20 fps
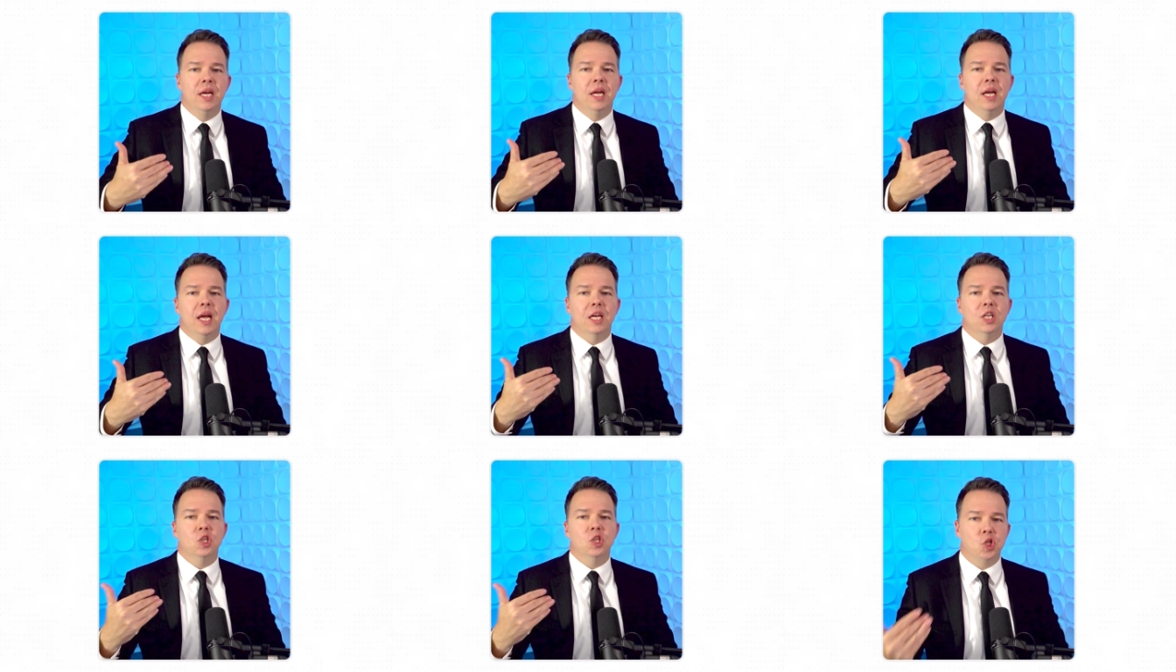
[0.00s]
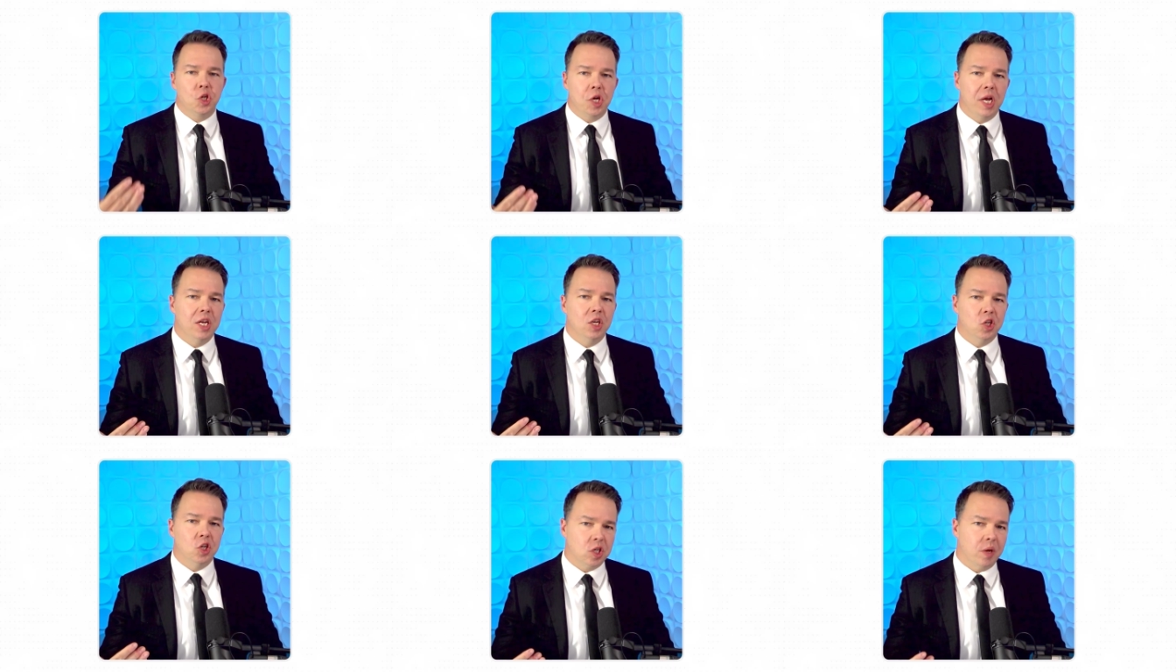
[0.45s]
and
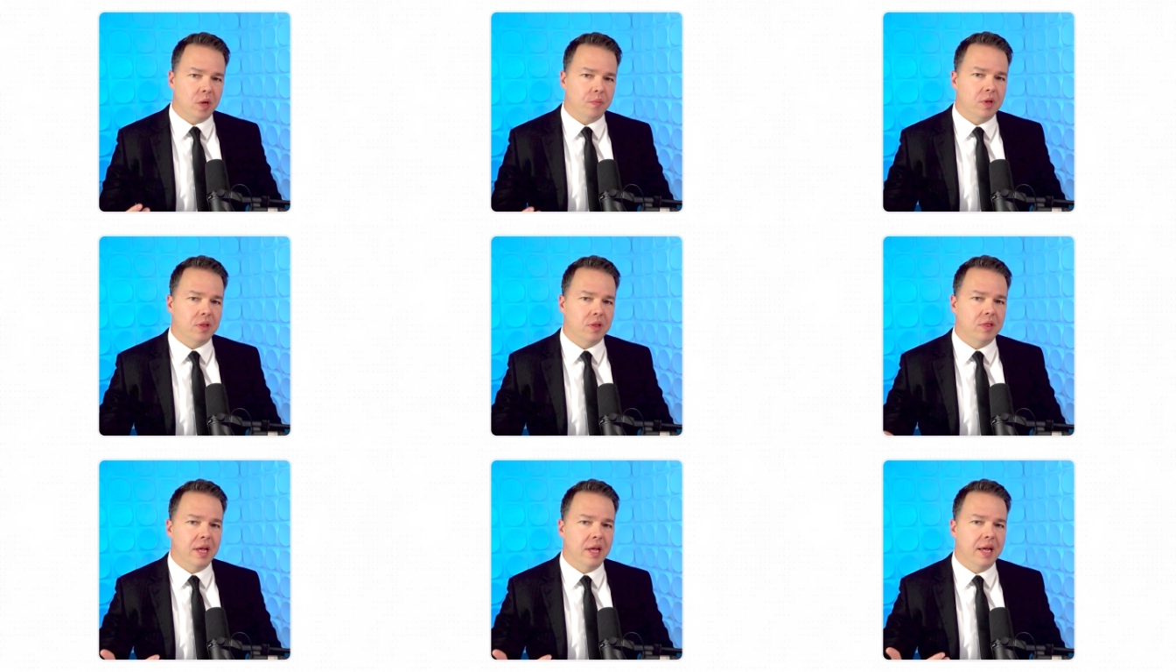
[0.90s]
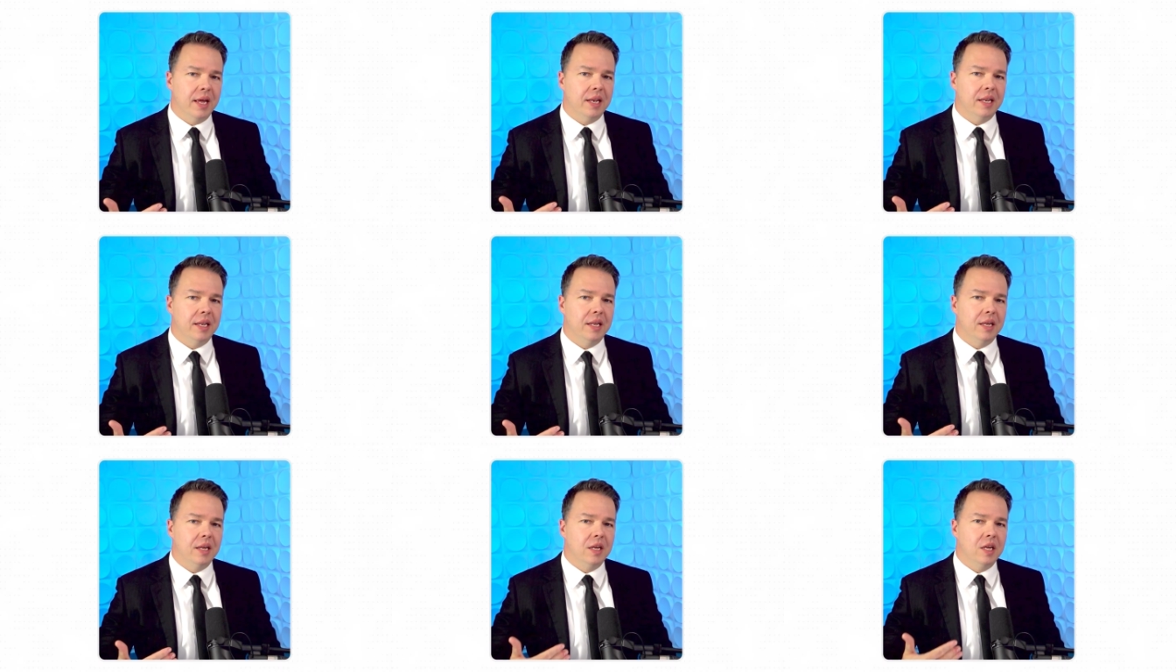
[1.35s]
change something that
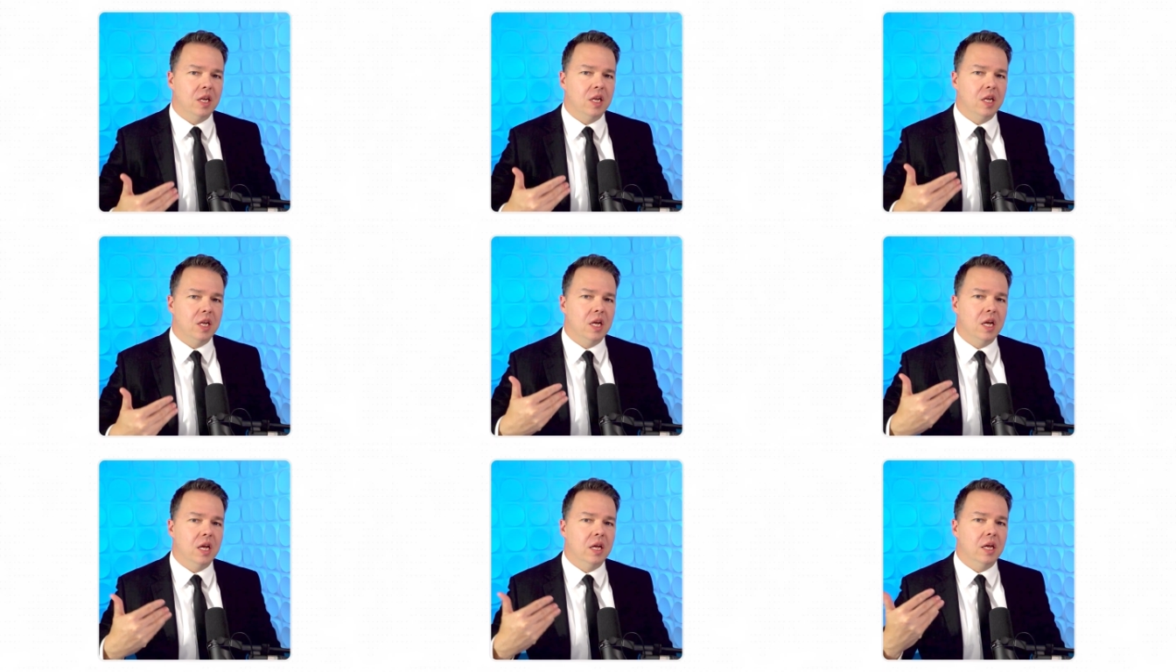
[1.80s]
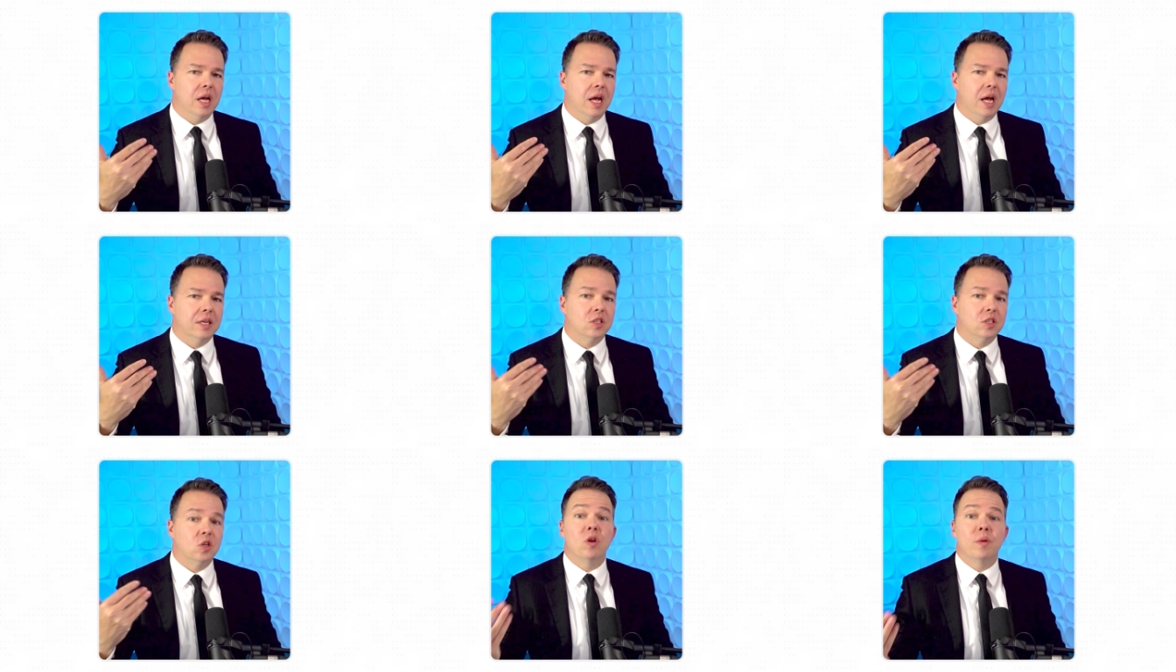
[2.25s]
it
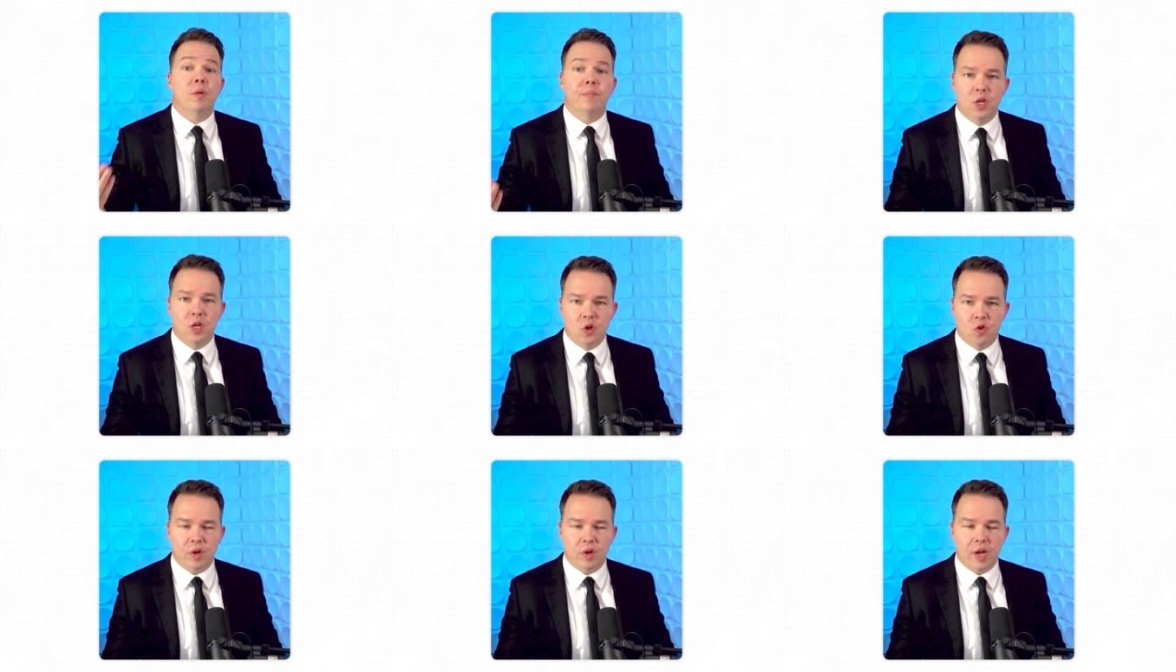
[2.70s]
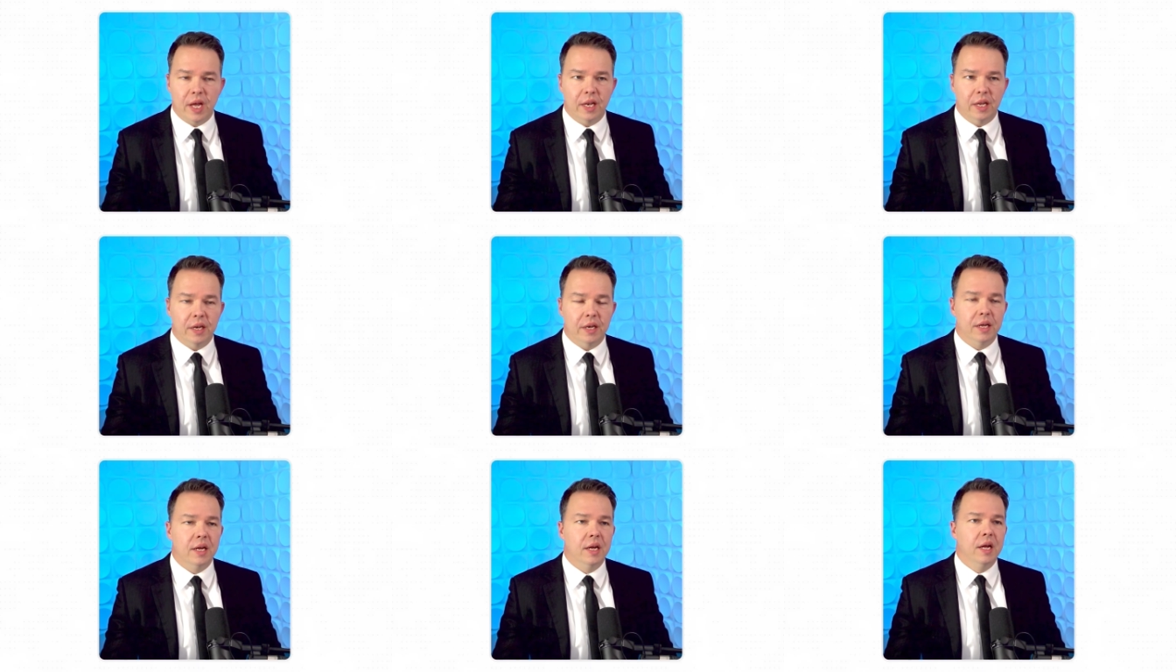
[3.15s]
has already been created.